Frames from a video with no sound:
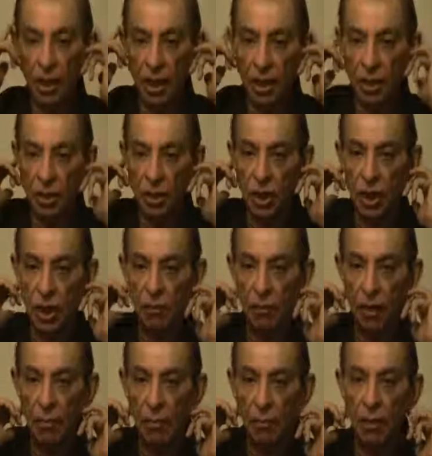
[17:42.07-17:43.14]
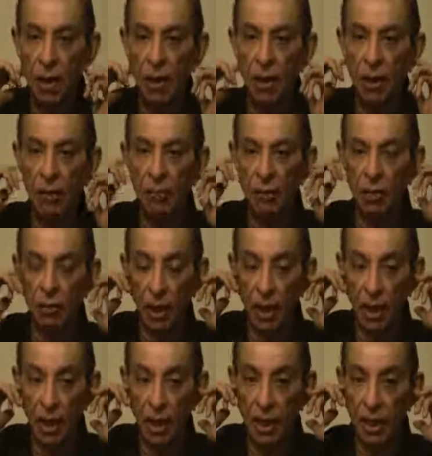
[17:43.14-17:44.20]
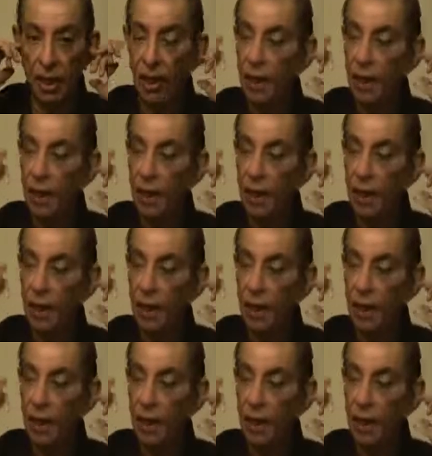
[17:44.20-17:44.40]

each and every part of our ear